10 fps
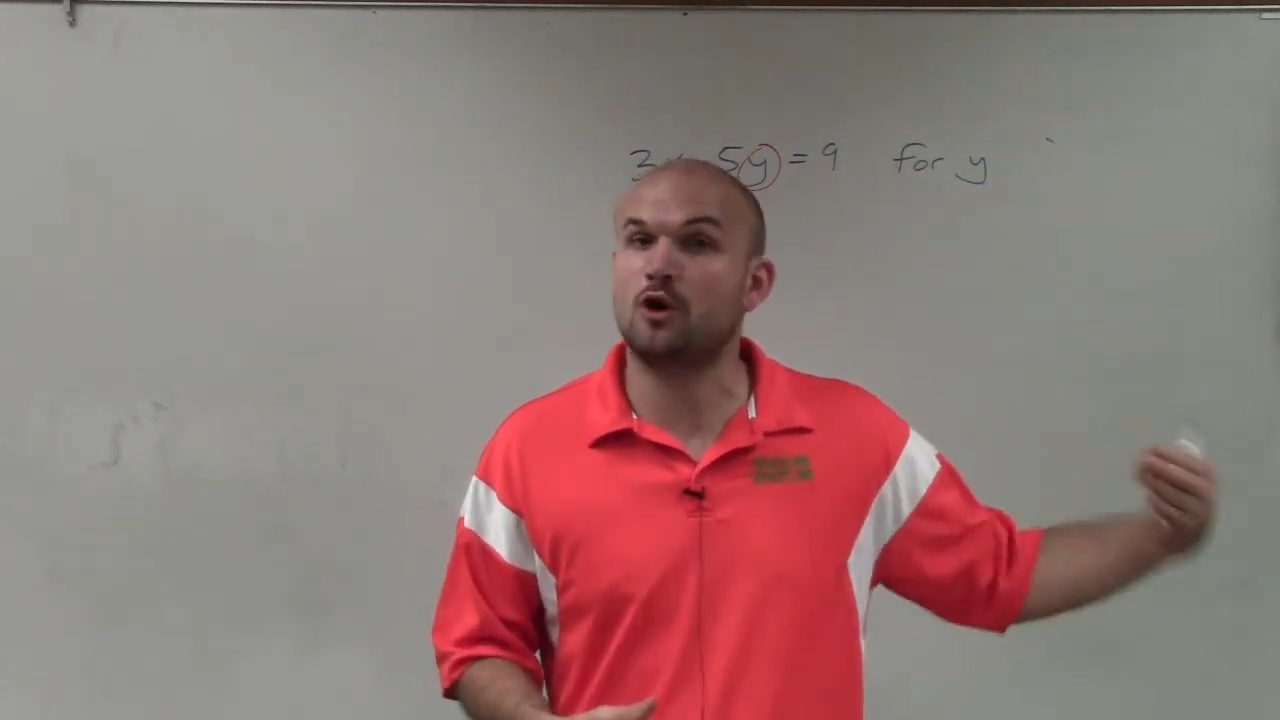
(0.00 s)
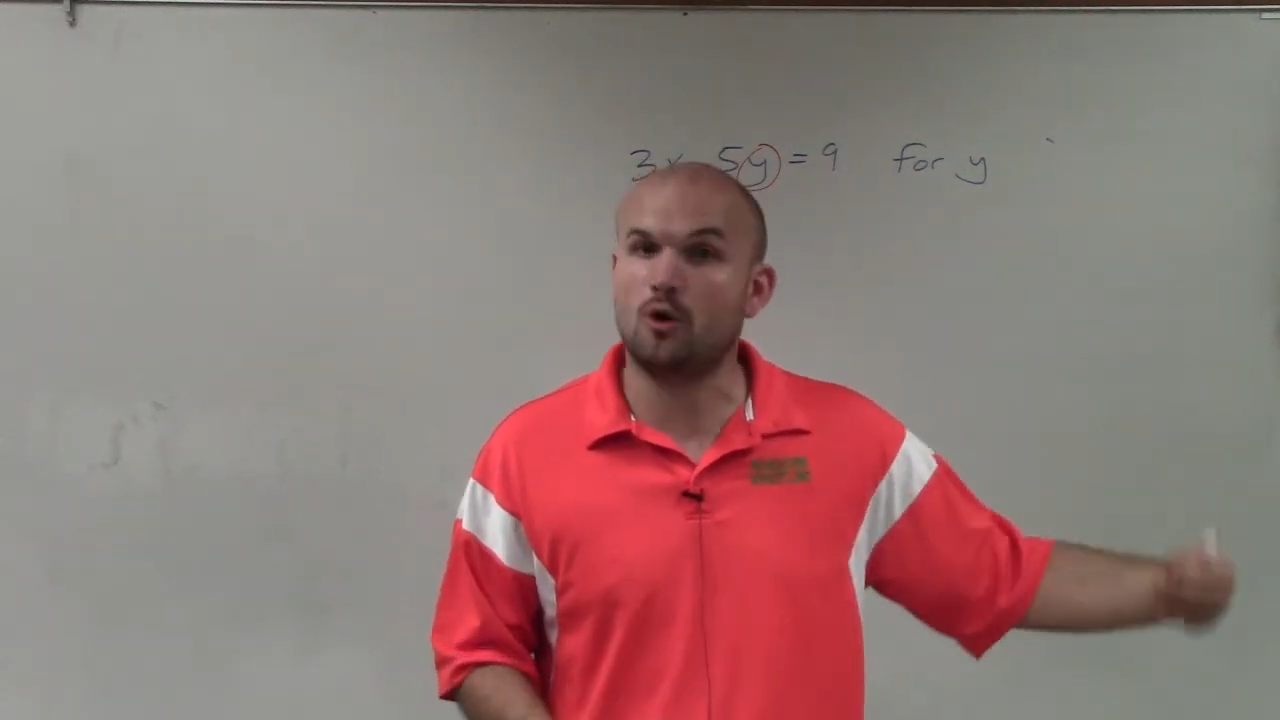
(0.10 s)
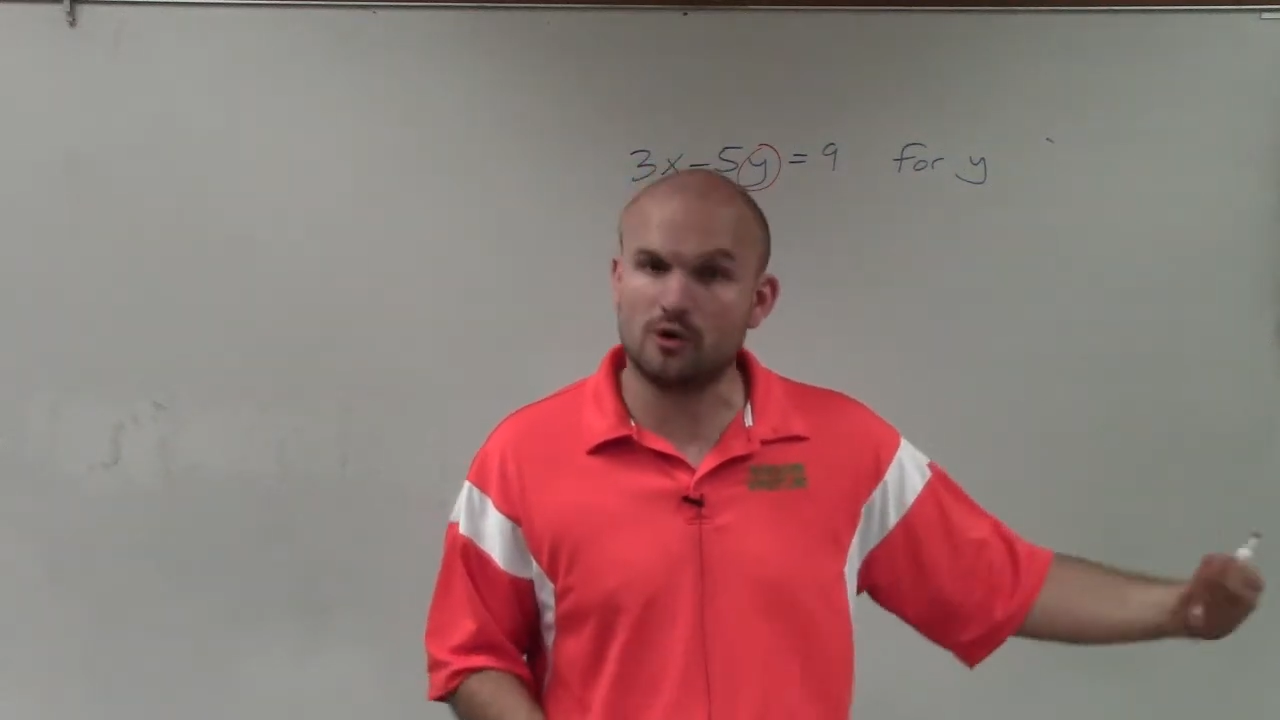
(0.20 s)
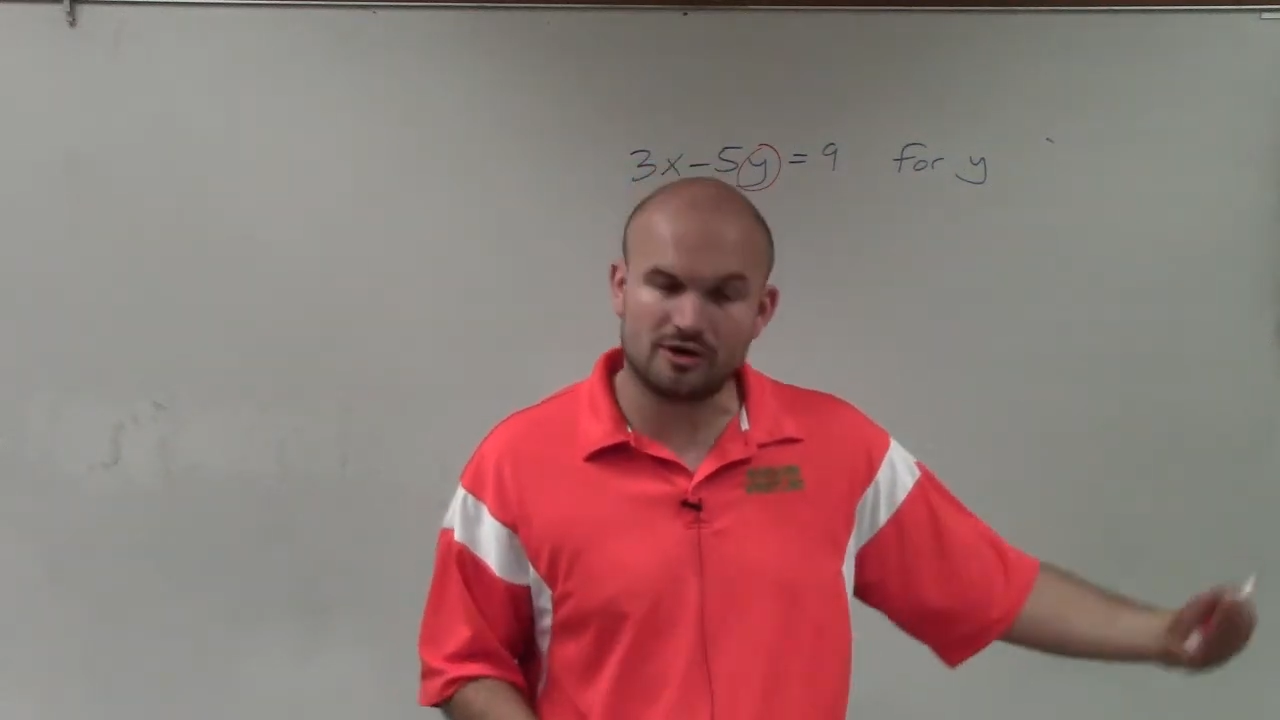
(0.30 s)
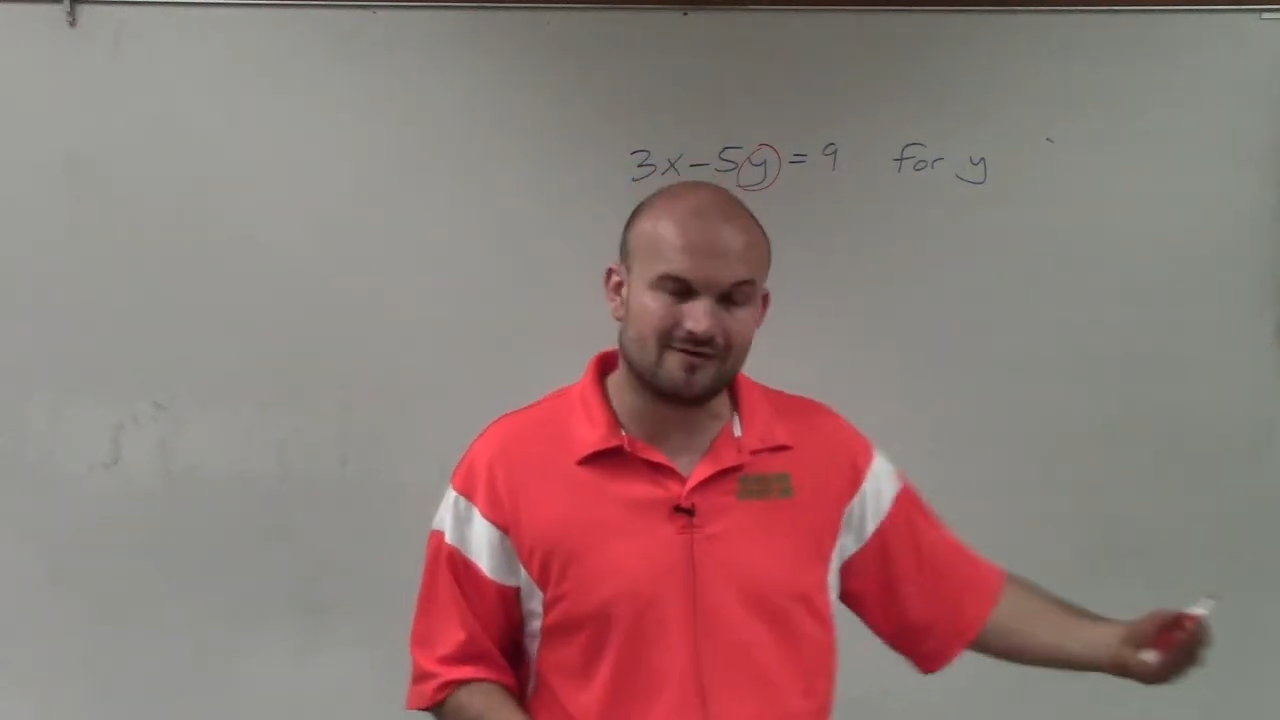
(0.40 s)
order of